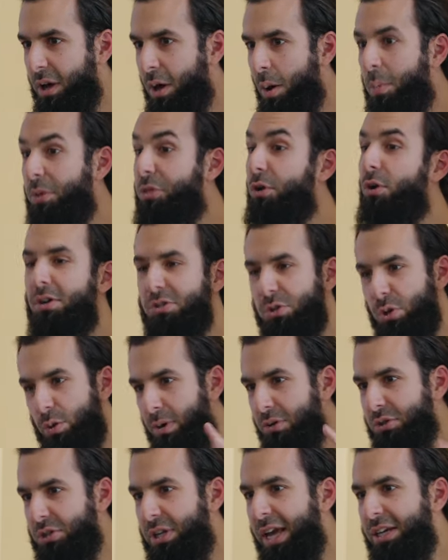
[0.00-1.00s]
but they're also the
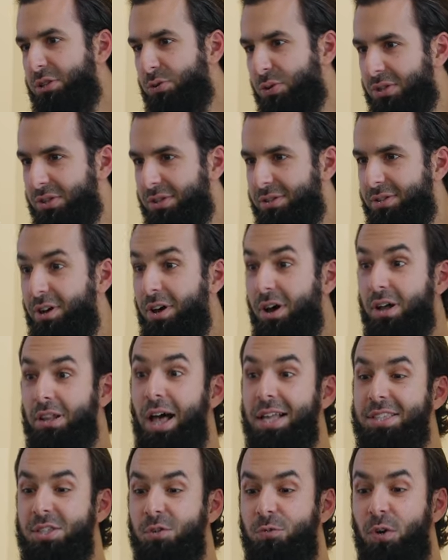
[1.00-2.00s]
most dangerous.
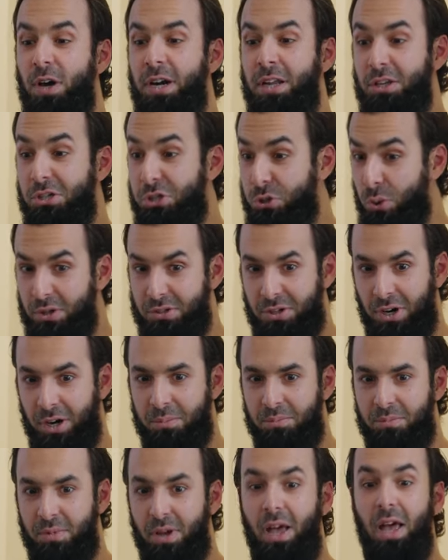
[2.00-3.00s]
Lots of fun in the short
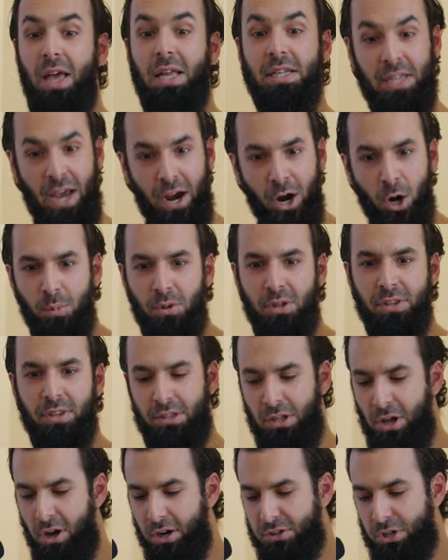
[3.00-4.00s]
term, terrible in
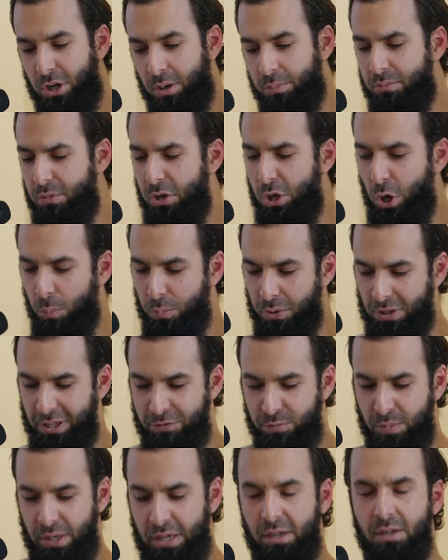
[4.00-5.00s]
the long term. You don't
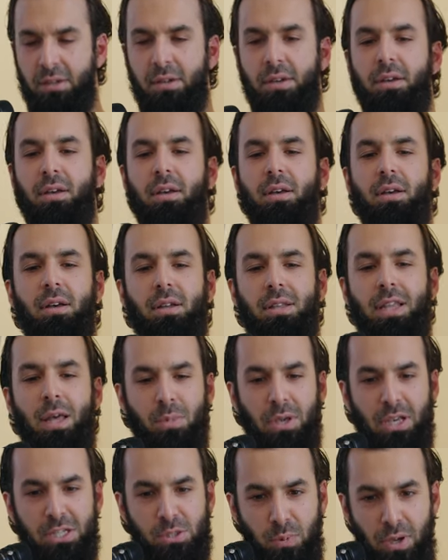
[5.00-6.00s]
believe me? Let
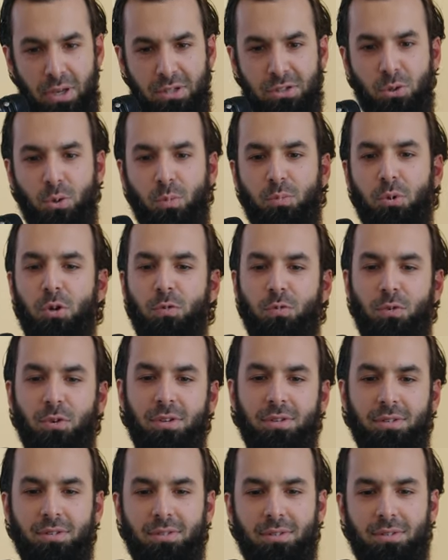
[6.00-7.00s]
me explain to you a
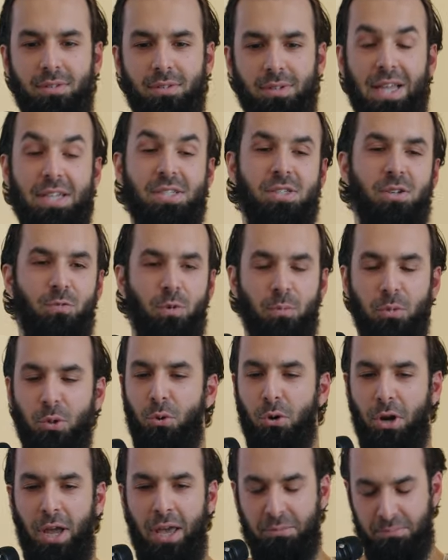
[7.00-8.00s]
beautiful lesson from the
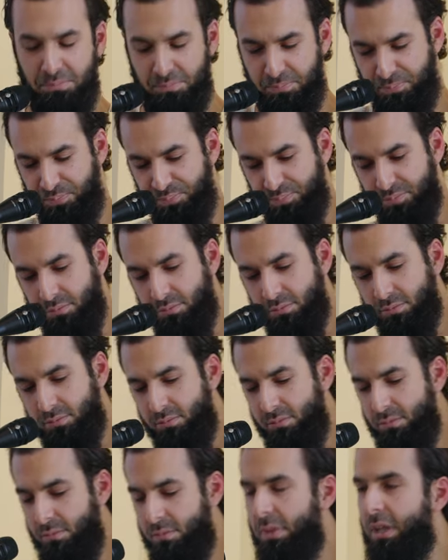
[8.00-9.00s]
Quran.
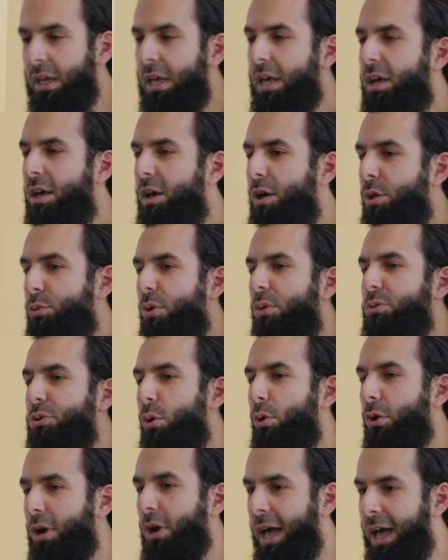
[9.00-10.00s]
Throughout the
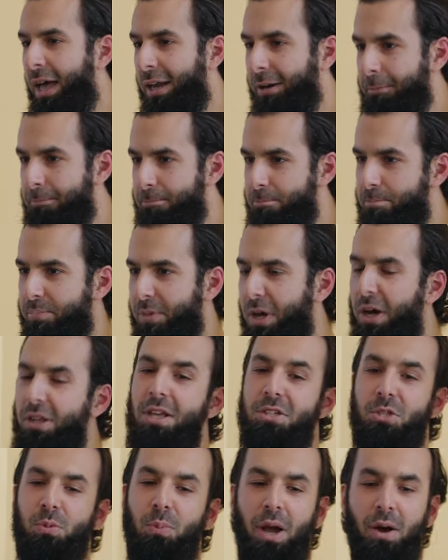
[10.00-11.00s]
Quran,
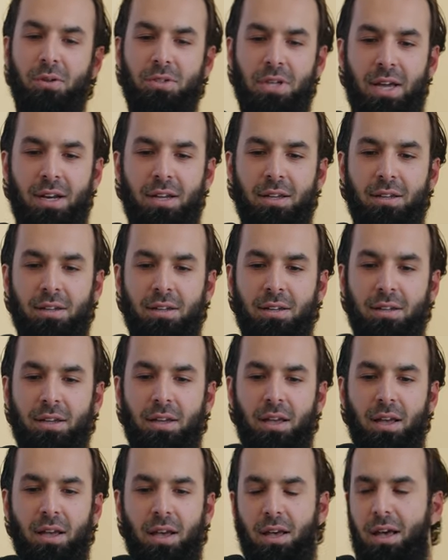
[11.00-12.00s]
Allah subhanahu wa ta'ala
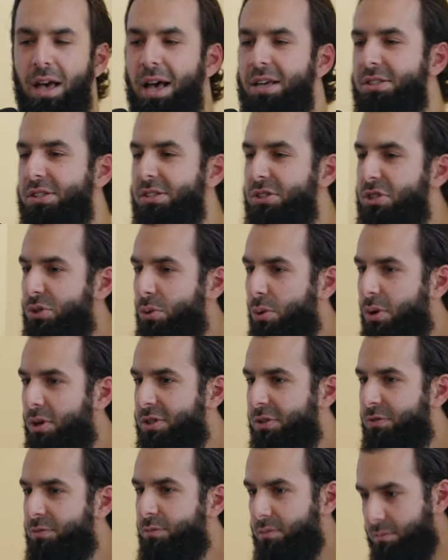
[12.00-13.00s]
has these stories of